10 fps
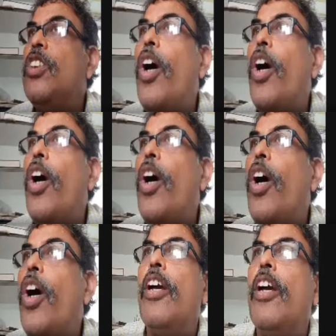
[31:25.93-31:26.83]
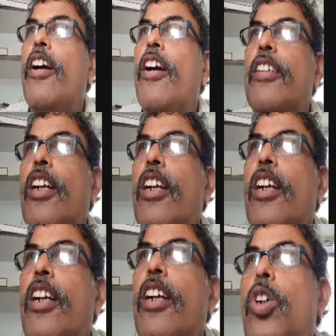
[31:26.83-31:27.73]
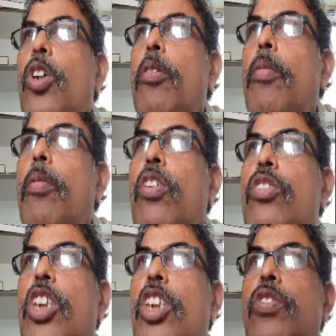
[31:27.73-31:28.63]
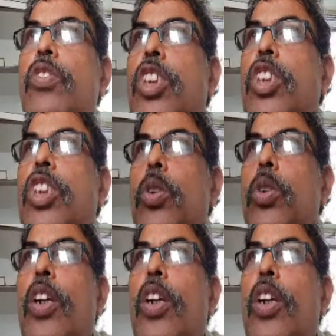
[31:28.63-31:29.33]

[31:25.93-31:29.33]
what do you mean by Gardner, what do you mean by constructivist approach,